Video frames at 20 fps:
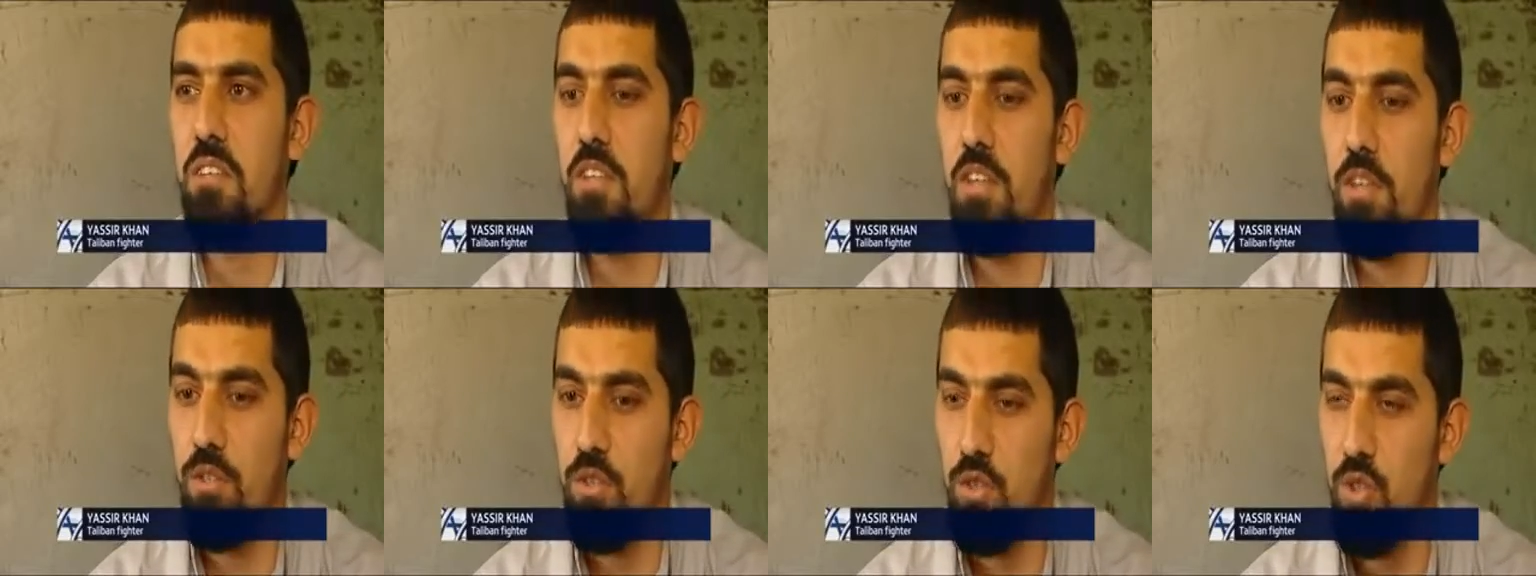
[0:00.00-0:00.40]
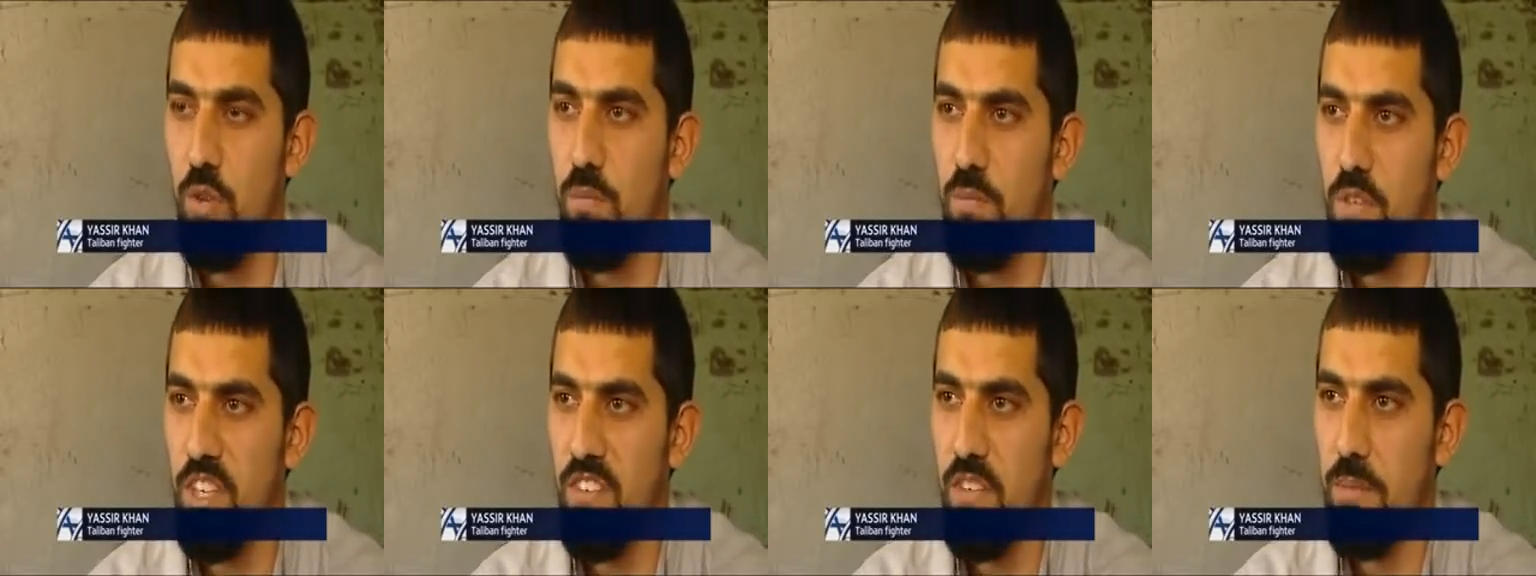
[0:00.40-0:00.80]
kill so
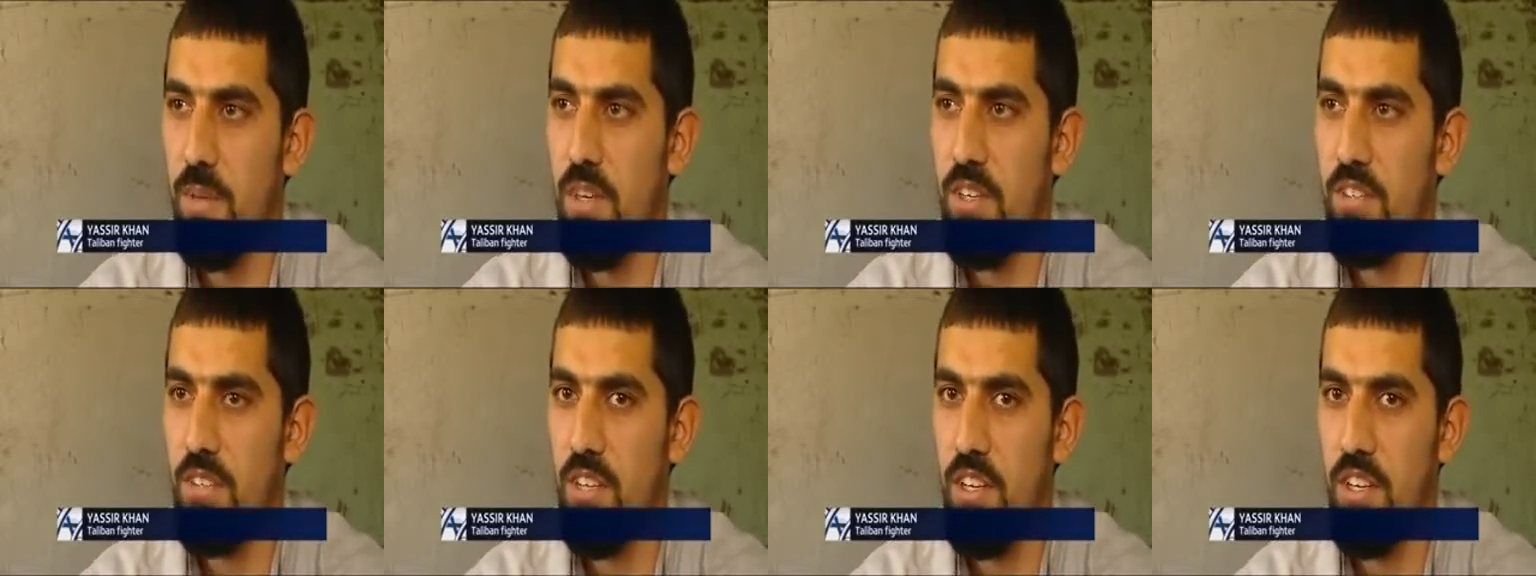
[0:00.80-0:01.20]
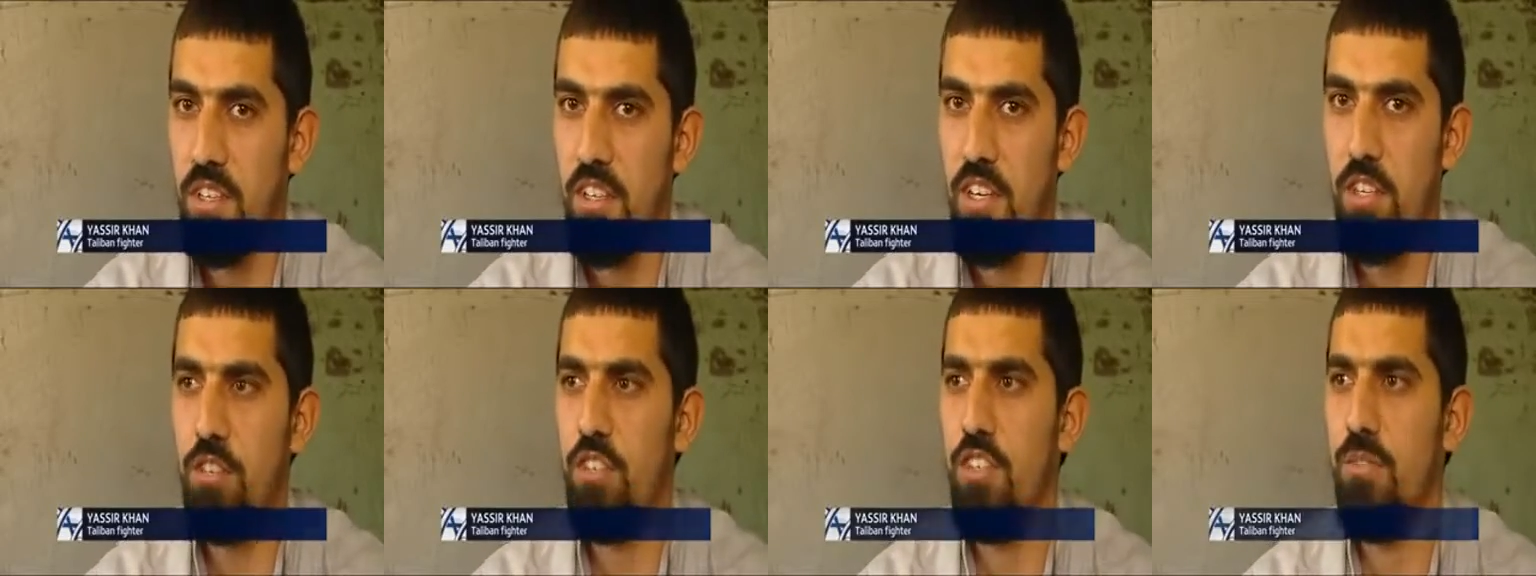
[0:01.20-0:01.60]
many people, like
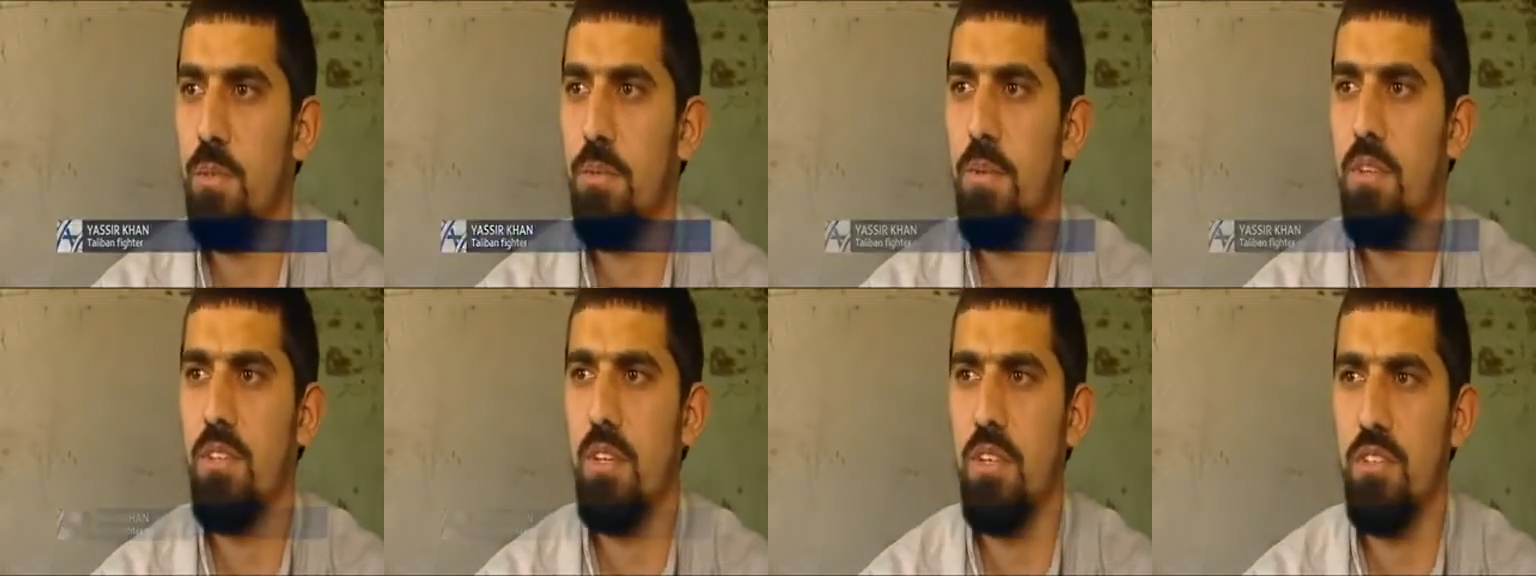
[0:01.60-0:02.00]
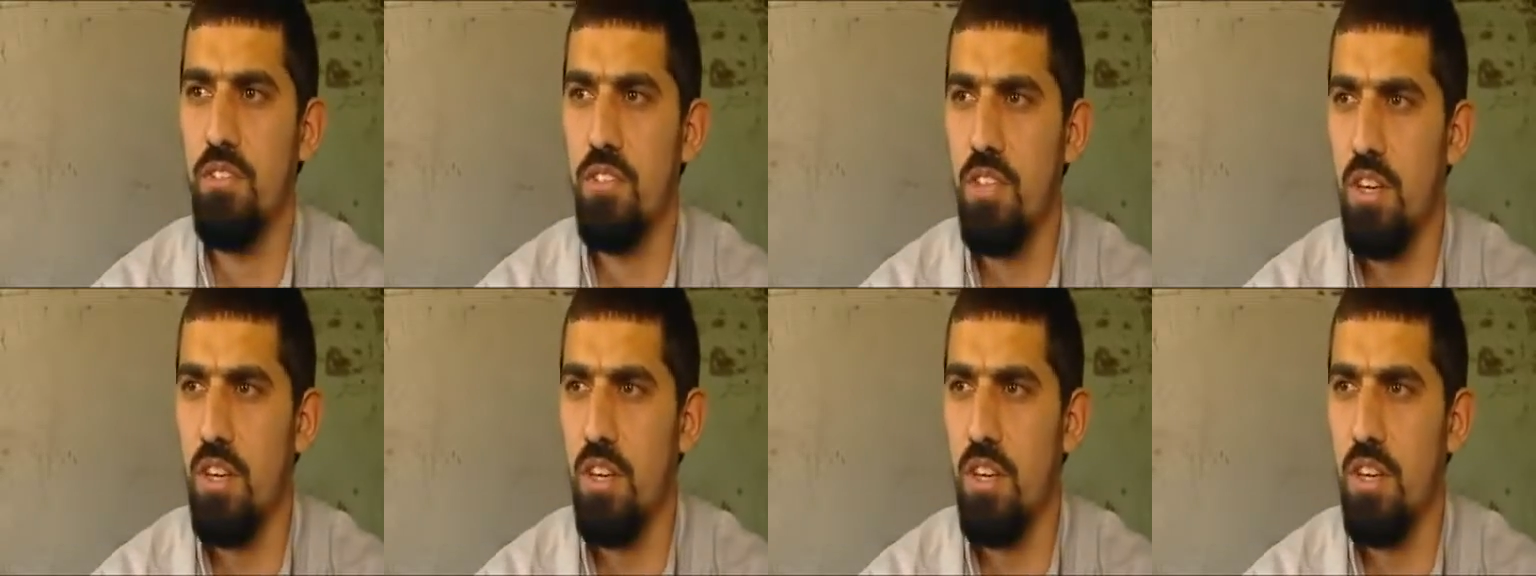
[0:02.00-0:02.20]
innocent people are